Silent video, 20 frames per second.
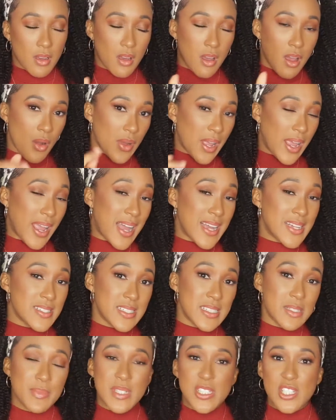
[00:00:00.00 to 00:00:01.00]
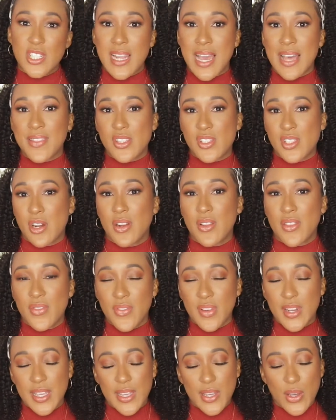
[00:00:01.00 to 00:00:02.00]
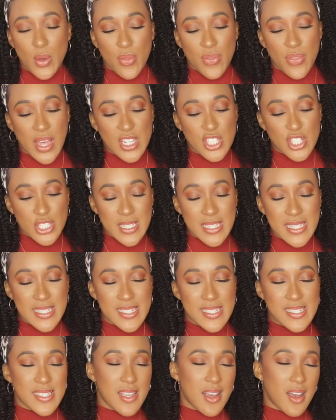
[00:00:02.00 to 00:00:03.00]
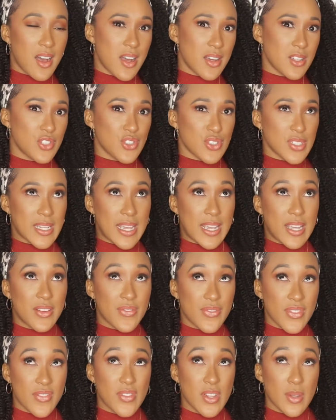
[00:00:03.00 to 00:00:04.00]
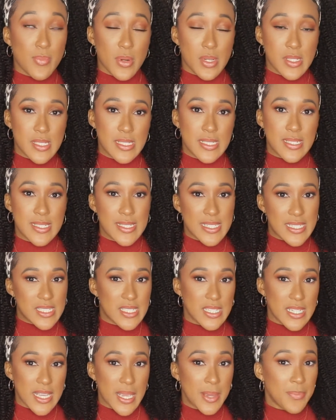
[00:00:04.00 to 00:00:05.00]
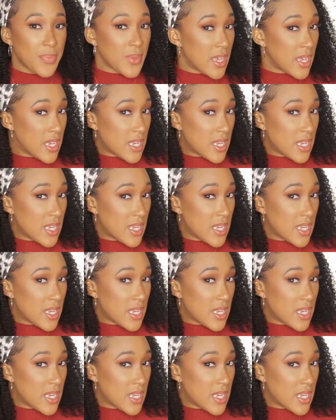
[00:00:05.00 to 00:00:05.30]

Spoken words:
Okay, I did mention at the start of the video that she is 150% density.